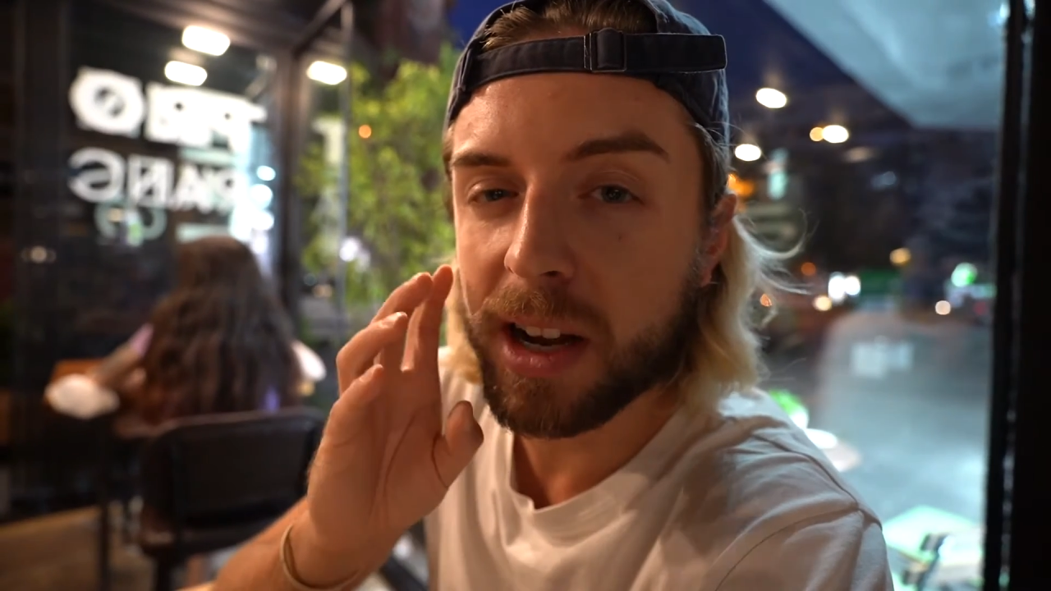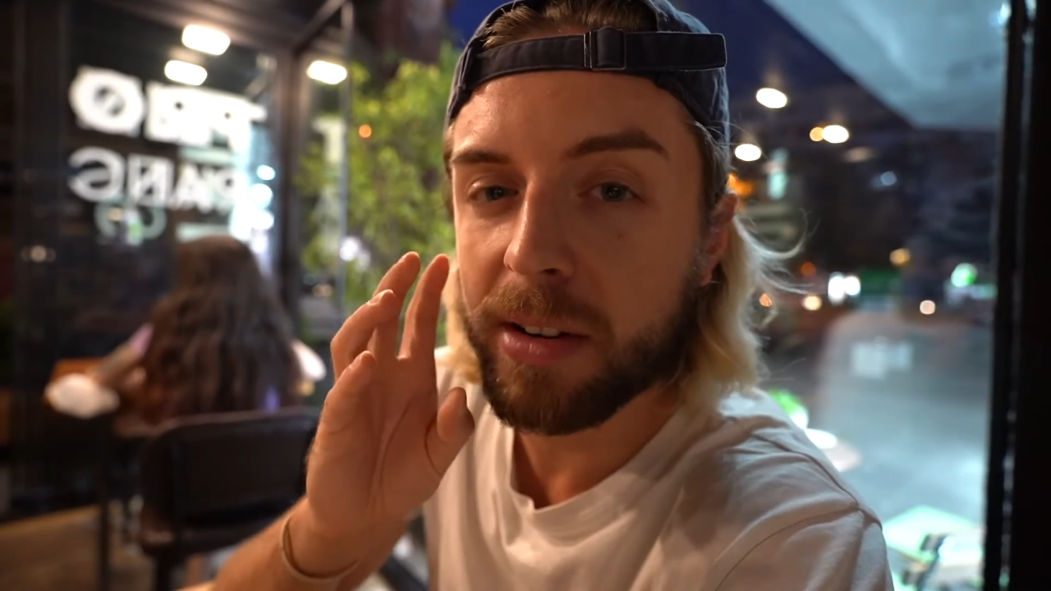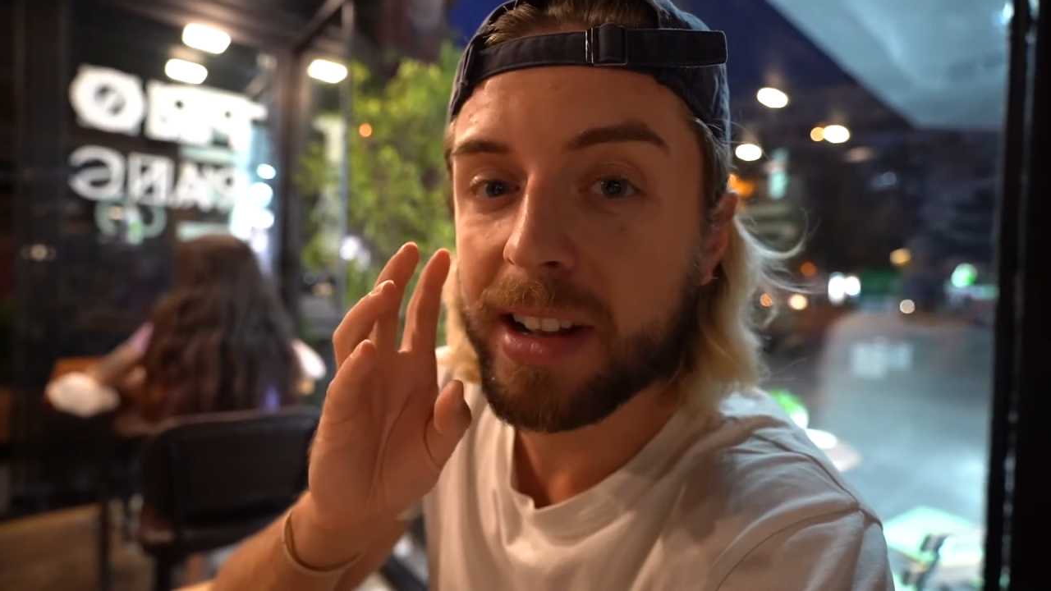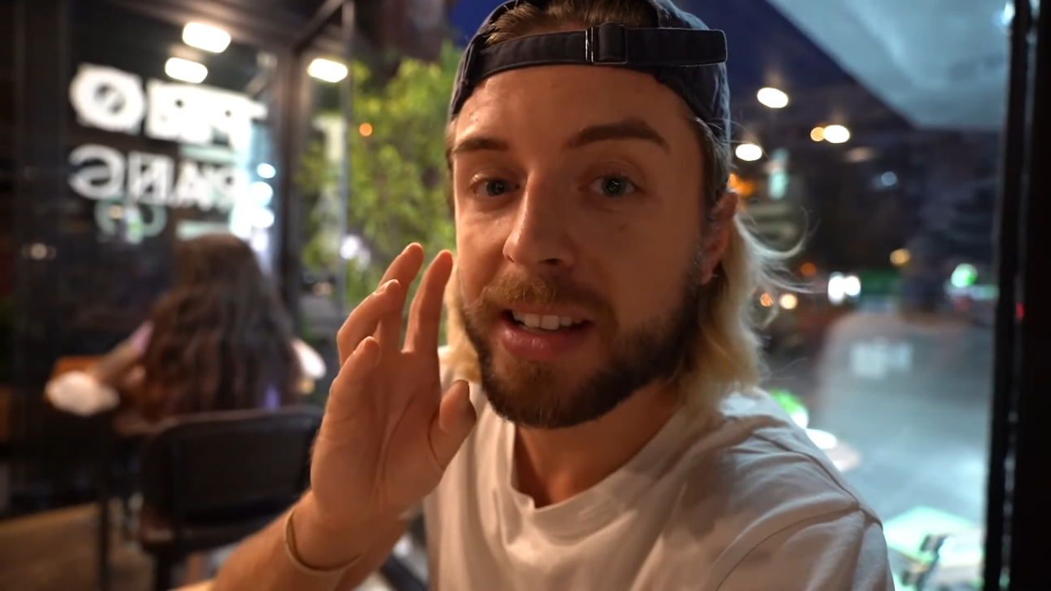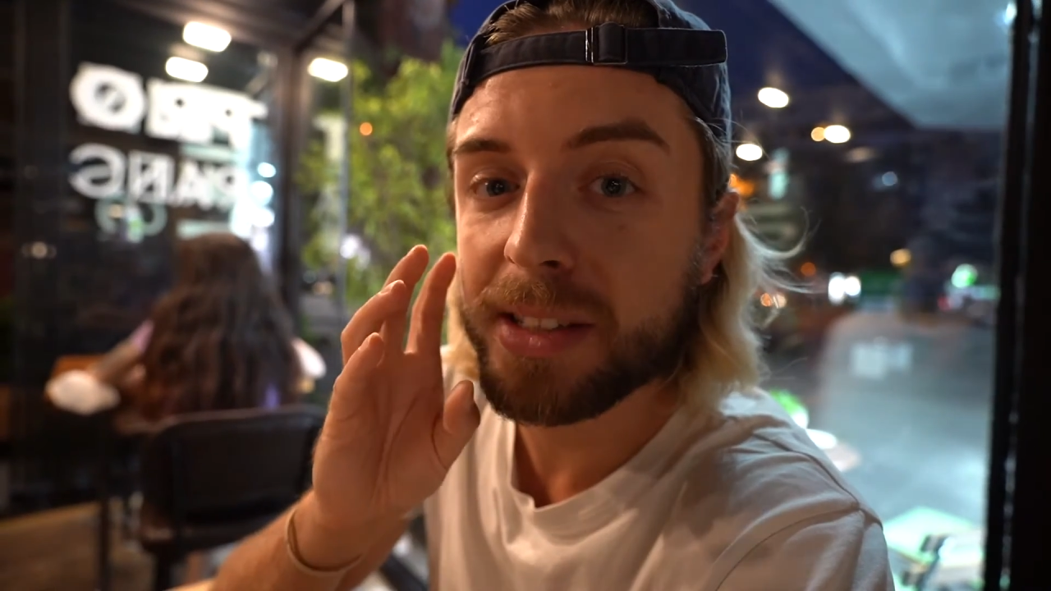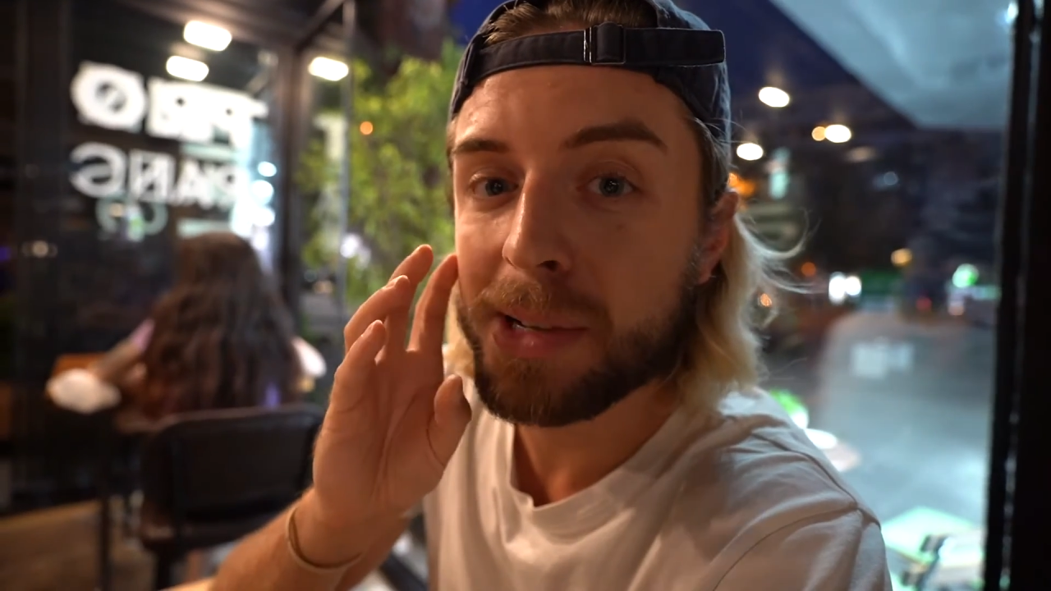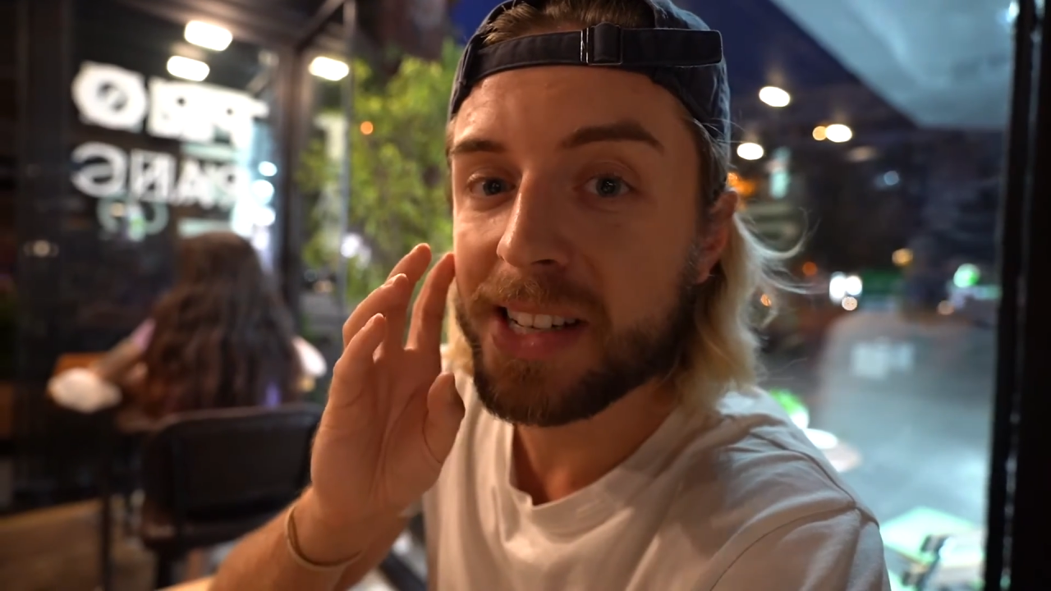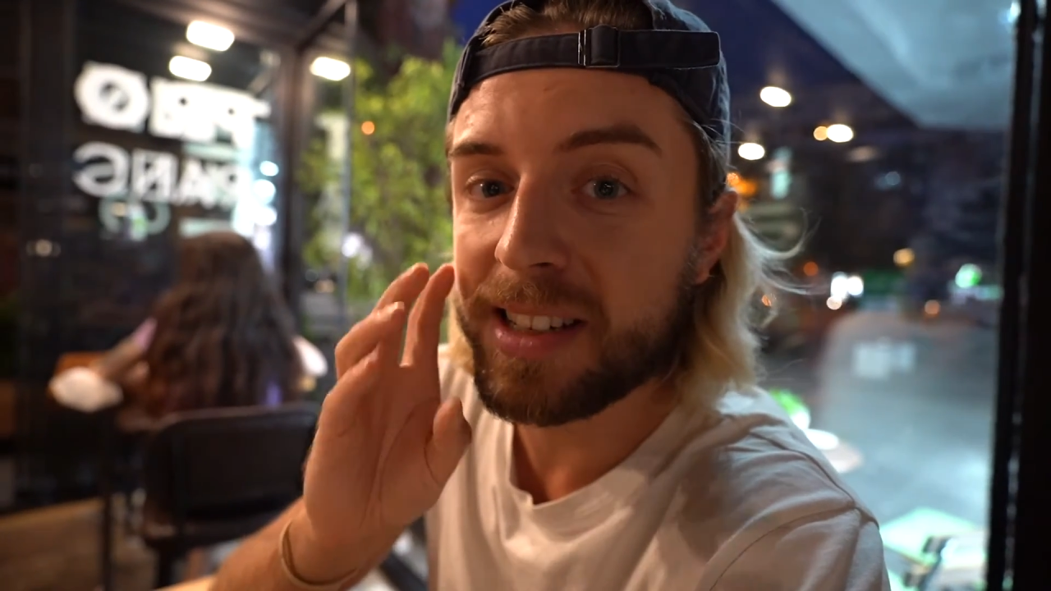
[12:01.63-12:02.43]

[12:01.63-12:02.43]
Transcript: I'm gonna get something